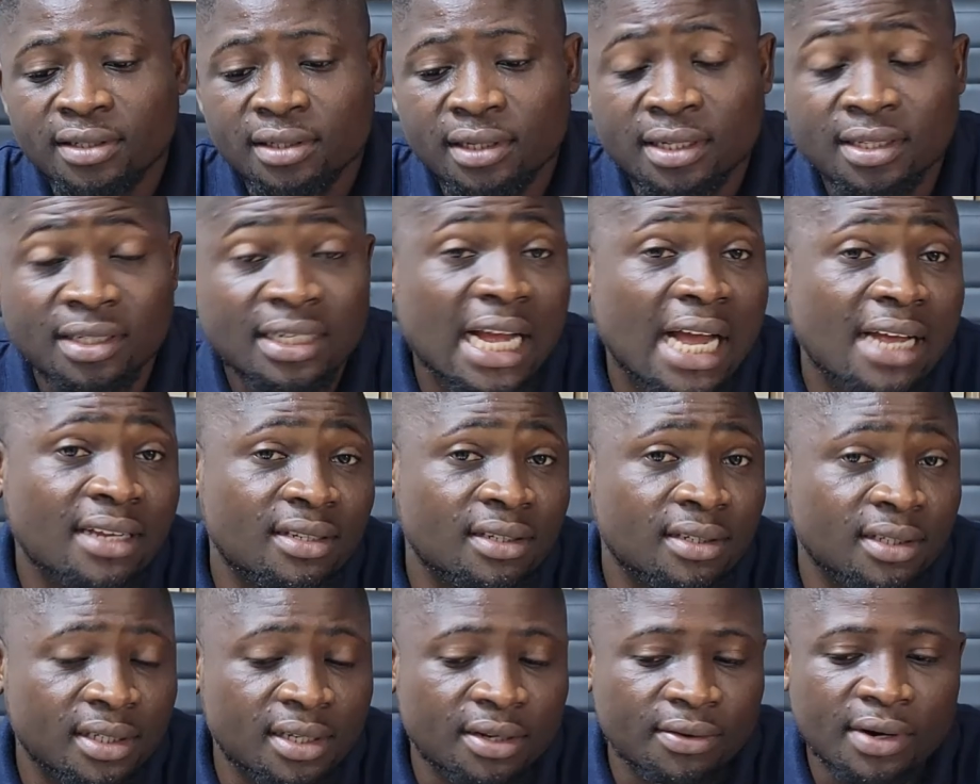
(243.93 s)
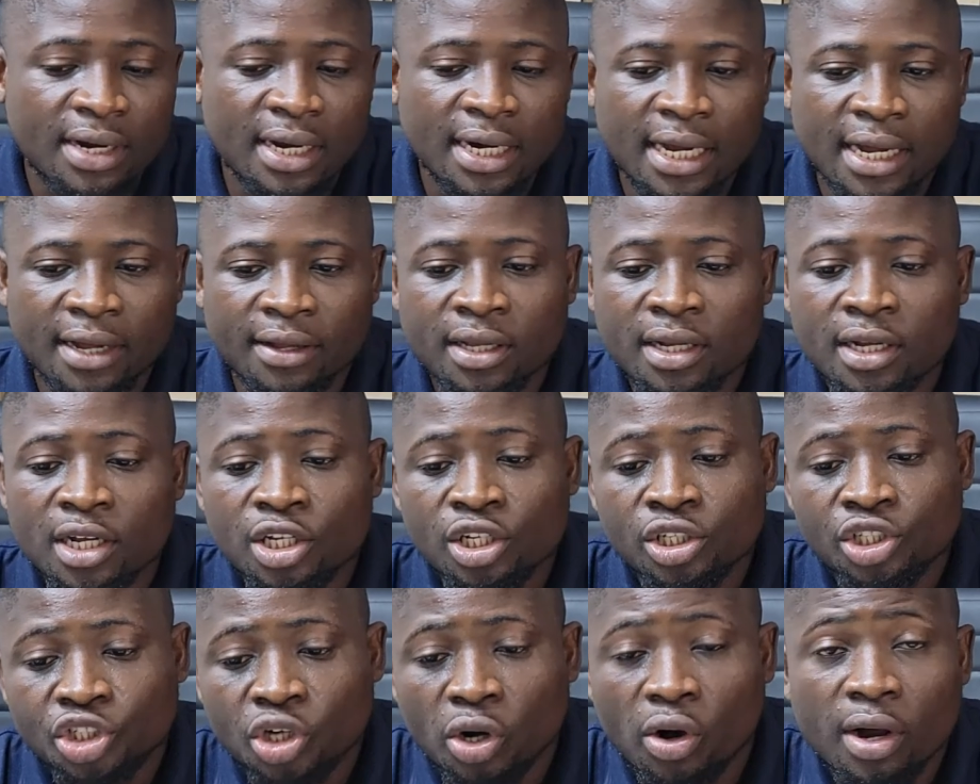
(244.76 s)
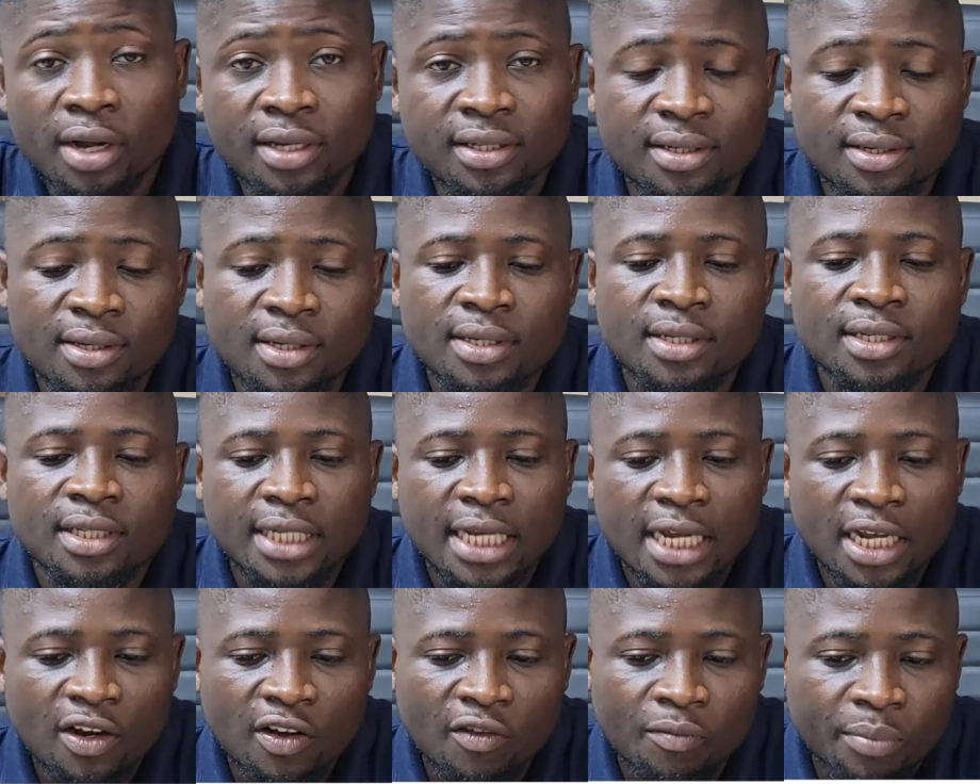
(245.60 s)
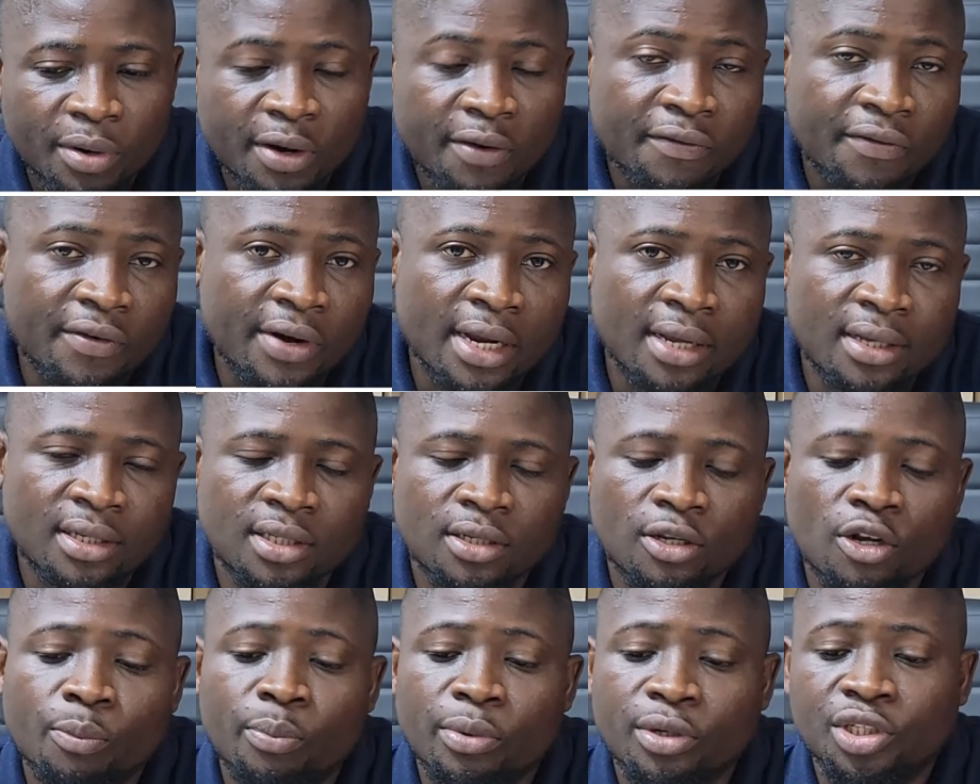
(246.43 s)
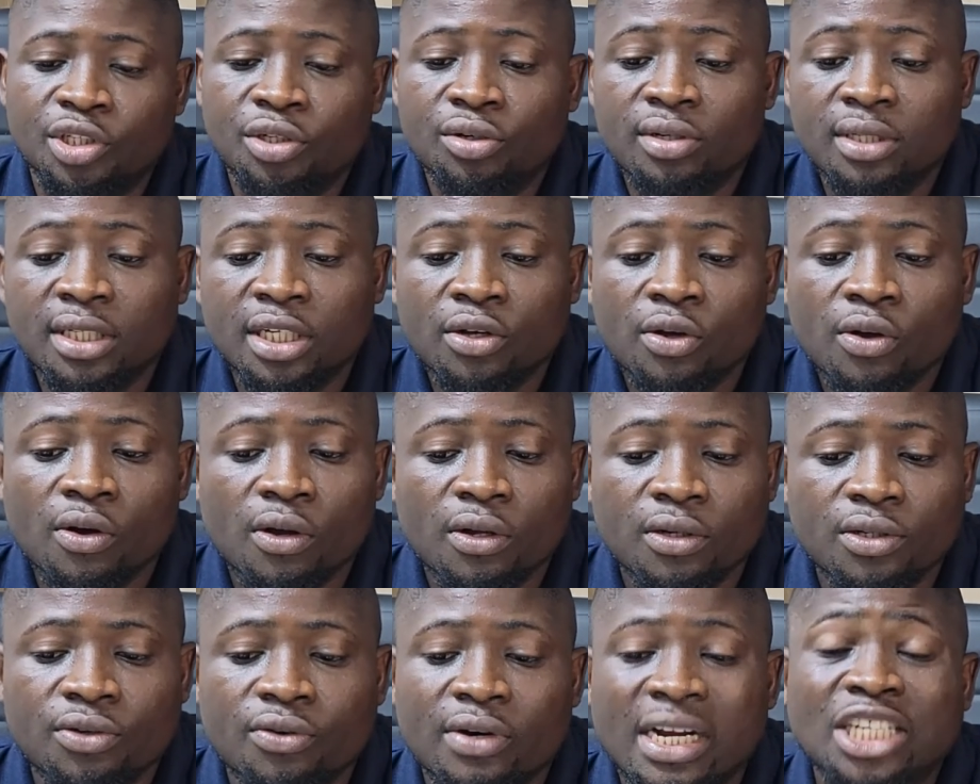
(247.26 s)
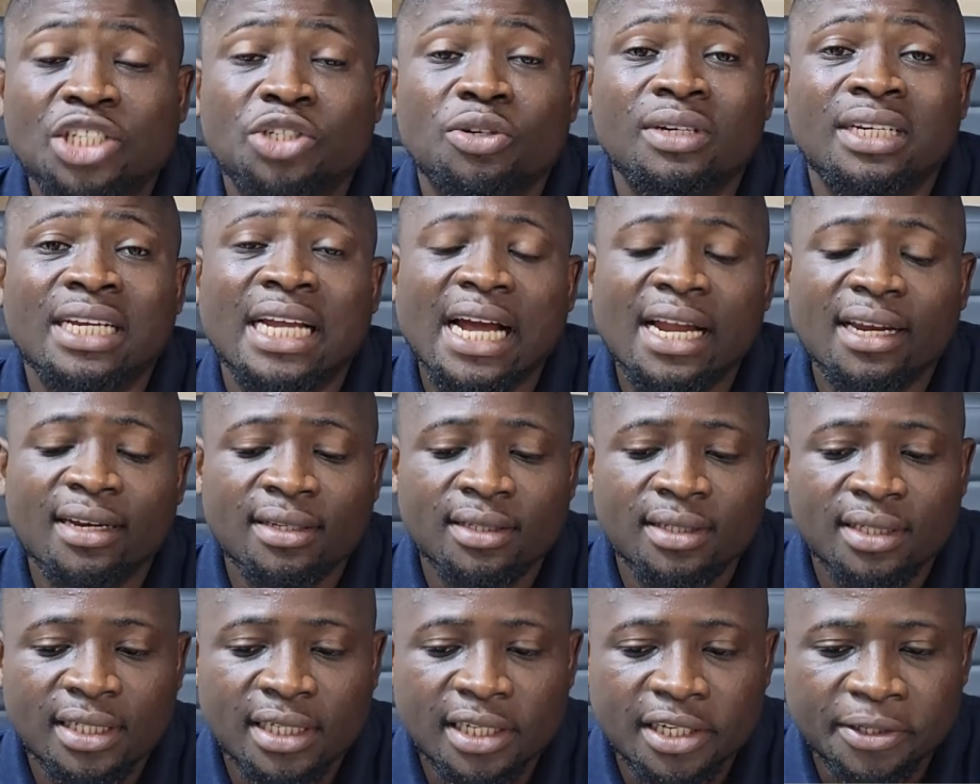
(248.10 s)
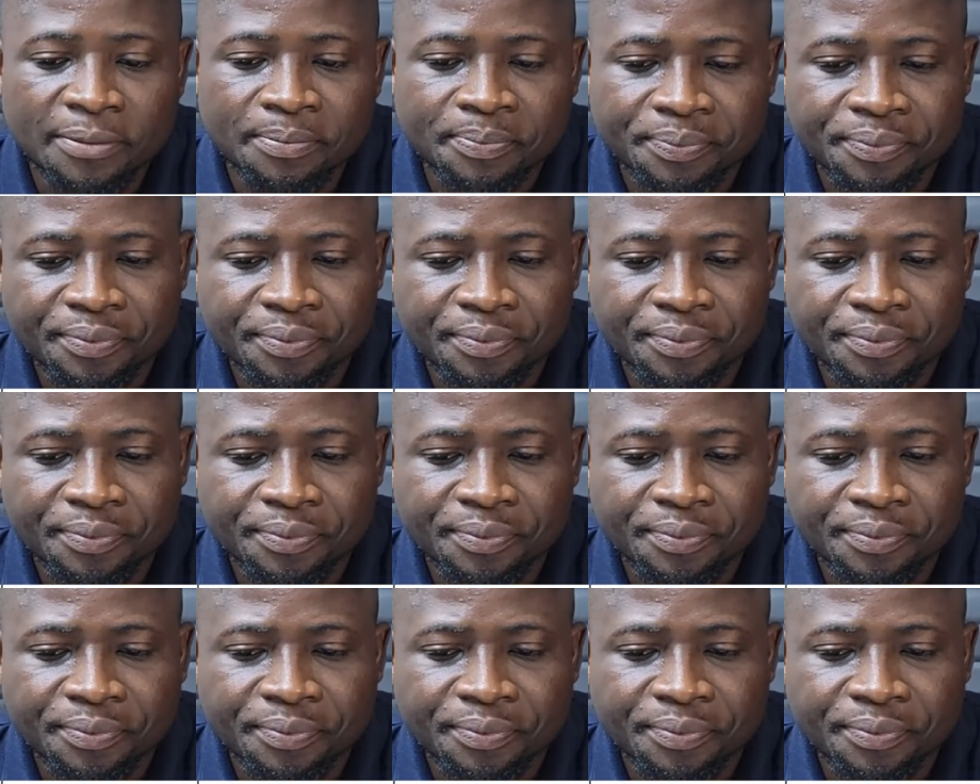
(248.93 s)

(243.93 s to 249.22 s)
scarcity rather choice scale of preference opportunity cost rationality